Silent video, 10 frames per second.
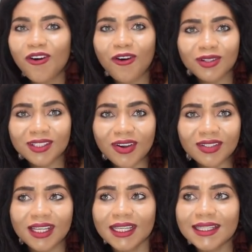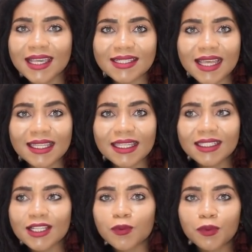hold on, they said they
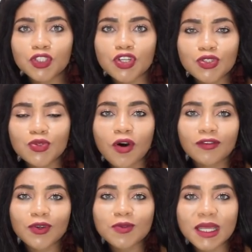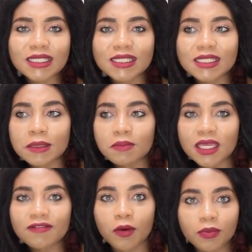needed to put just 2 of those medicines in
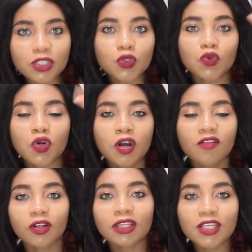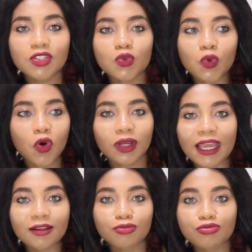me for things to go
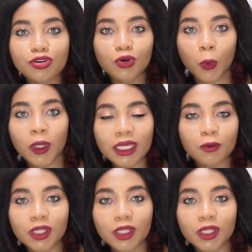like real quick.